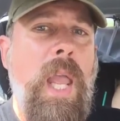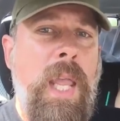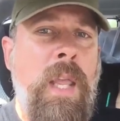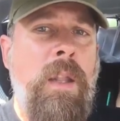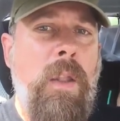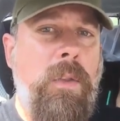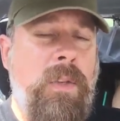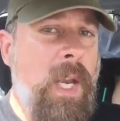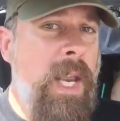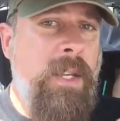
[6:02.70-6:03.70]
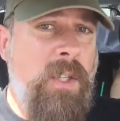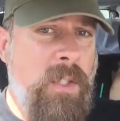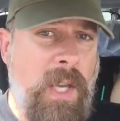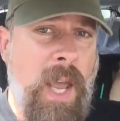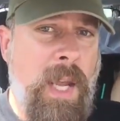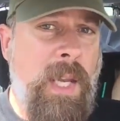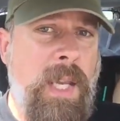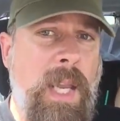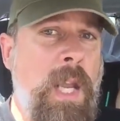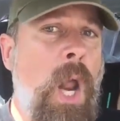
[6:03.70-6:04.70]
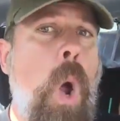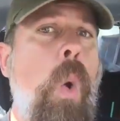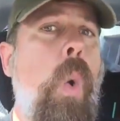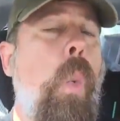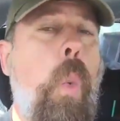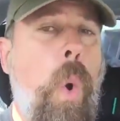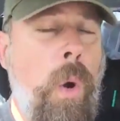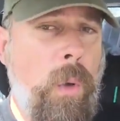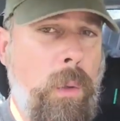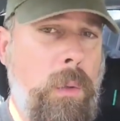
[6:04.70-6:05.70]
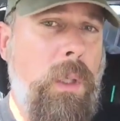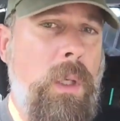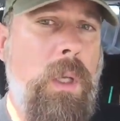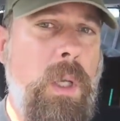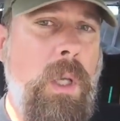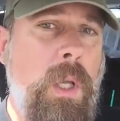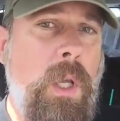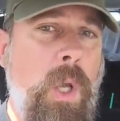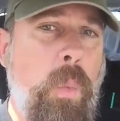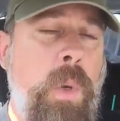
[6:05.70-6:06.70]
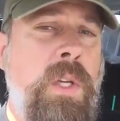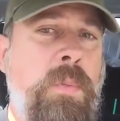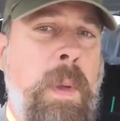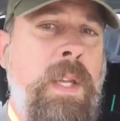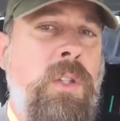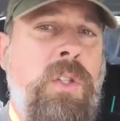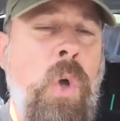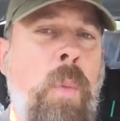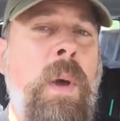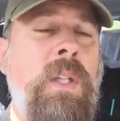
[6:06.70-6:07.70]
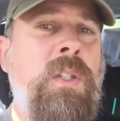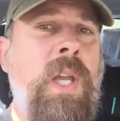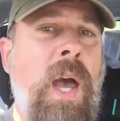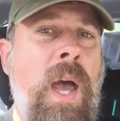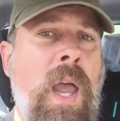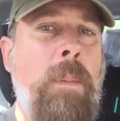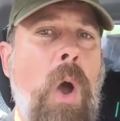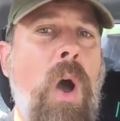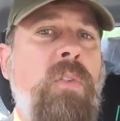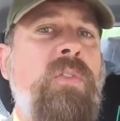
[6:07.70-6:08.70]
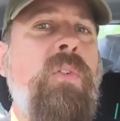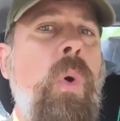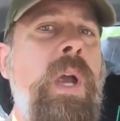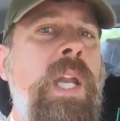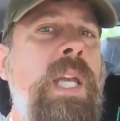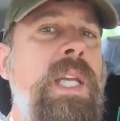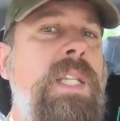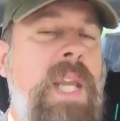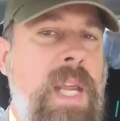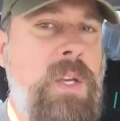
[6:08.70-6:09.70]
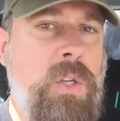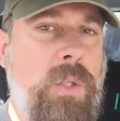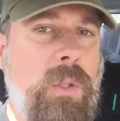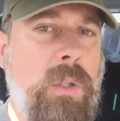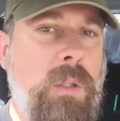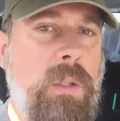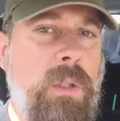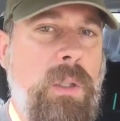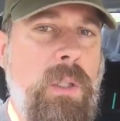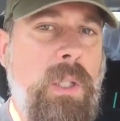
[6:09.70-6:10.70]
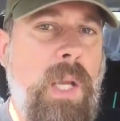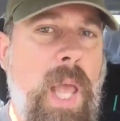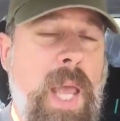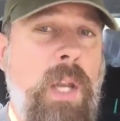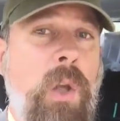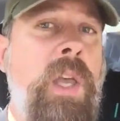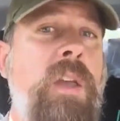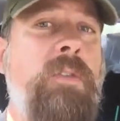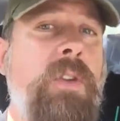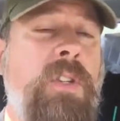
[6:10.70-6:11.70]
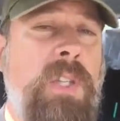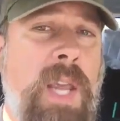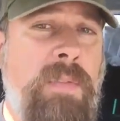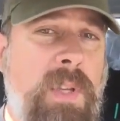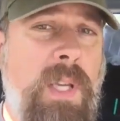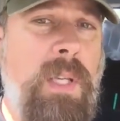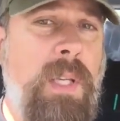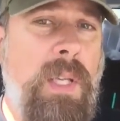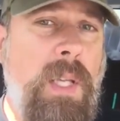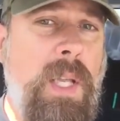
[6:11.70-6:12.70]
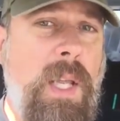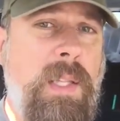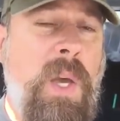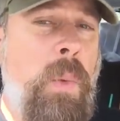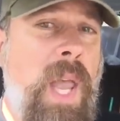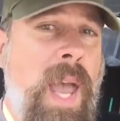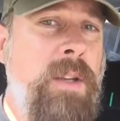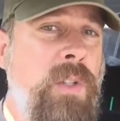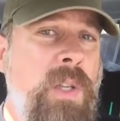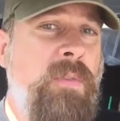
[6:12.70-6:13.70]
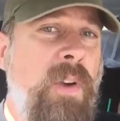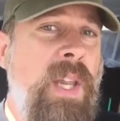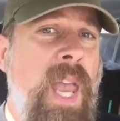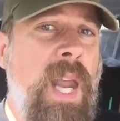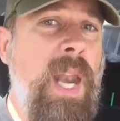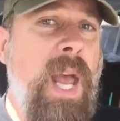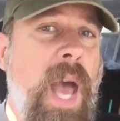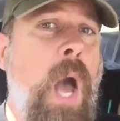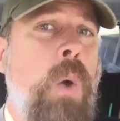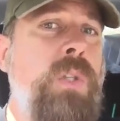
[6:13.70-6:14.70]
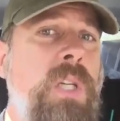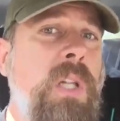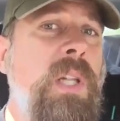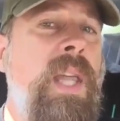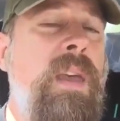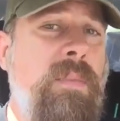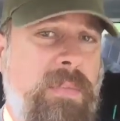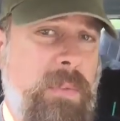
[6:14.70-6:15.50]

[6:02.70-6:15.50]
in today's society, in our world, we spend so much time avoiding danger and looking for safety that we actually forget how to live.